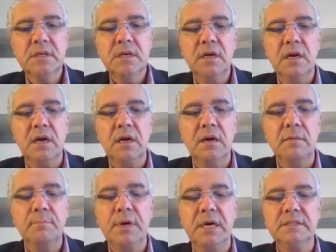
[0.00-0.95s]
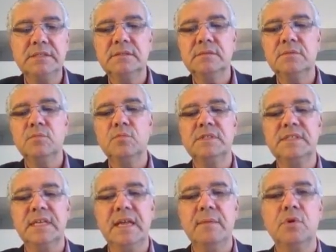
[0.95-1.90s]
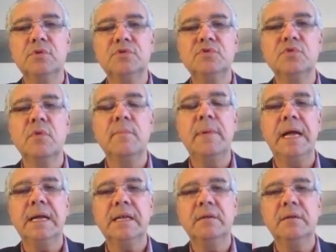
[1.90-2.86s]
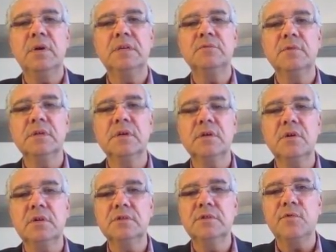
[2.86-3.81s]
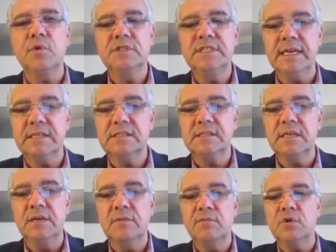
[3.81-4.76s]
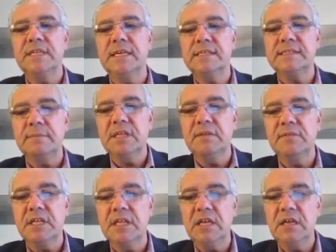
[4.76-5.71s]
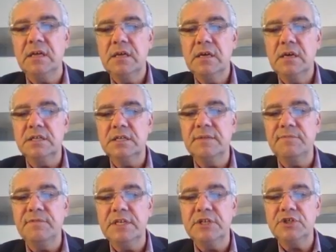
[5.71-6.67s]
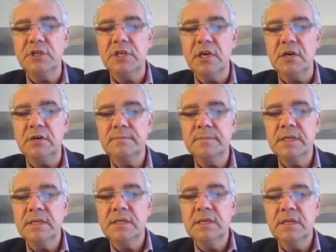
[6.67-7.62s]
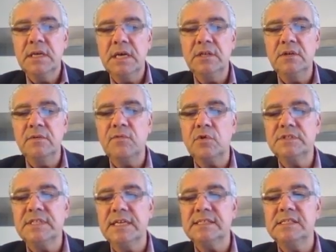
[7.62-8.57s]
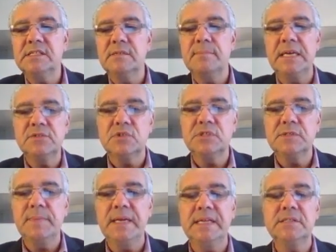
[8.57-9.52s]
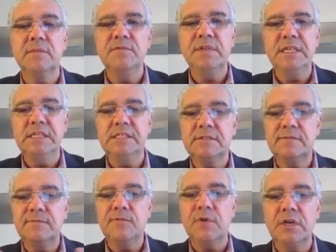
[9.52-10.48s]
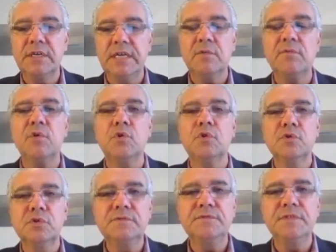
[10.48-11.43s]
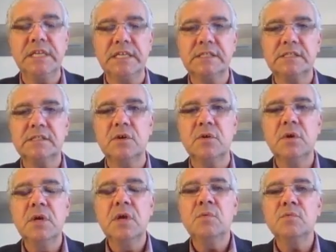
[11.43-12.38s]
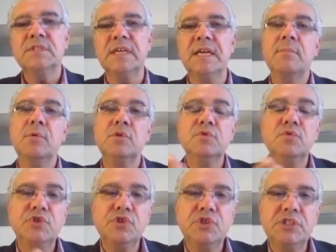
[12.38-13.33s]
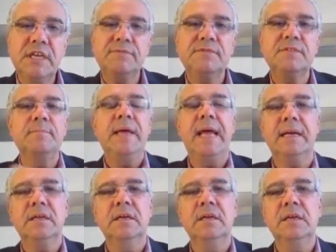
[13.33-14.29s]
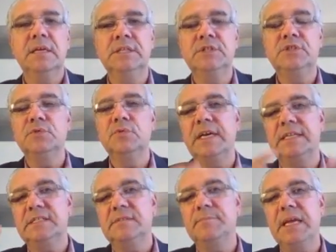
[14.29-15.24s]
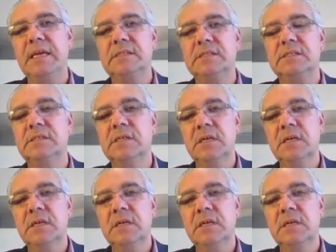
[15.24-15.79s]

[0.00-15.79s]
But was I able to go back in what we're going to call the vortex? And the vortex, I'm giving a definition here. And the vortex is a mental space of ease, fun, and overall good feelings. So was I able to shift back into that space